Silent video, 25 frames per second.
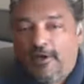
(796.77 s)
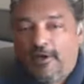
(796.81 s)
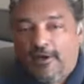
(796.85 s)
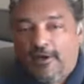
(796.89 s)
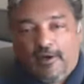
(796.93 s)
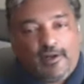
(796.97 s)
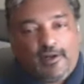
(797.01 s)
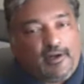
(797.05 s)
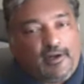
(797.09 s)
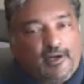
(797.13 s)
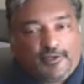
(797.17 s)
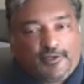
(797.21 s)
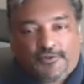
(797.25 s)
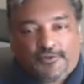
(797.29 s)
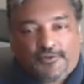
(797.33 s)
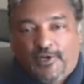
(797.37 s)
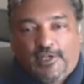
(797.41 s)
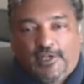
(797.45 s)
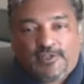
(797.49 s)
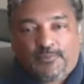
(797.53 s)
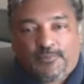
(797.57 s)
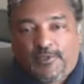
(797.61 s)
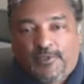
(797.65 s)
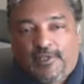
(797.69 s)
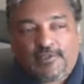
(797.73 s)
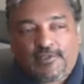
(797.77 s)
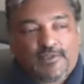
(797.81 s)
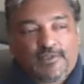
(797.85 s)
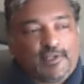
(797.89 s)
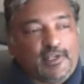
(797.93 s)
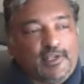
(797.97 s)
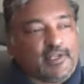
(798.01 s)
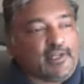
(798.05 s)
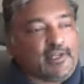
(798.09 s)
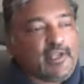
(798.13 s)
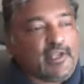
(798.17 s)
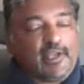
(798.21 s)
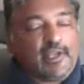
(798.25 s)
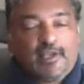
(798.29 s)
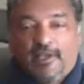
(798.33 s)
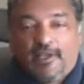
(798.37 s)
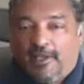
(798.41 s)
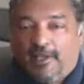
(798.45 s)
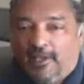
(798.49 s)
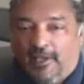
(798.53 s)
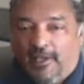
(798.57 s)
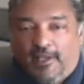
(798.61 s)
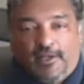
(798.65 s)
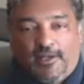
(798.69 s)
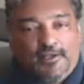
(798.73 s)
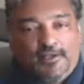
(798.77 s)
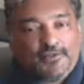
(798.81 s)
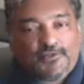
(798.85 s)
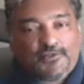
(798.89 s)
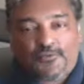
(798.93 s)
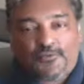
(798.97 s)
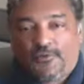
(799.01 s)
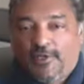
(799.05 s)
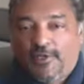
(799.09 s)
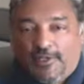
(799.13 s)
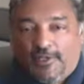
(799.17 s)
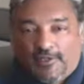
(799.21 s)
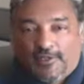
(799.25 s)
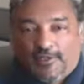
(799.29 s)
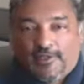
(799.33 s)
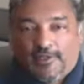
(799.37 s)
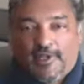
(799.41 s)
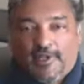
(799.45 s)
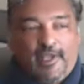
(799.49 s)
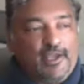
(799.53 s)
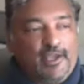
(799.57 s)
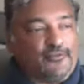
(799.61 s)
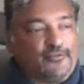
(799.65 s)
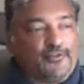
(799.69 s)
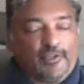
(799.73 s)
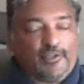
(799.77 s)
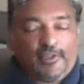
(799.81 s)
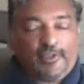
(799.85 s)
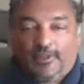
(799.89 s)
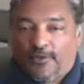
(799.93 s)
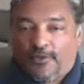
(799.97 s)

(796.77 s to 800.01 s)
On our Transplant set, it is real, everything.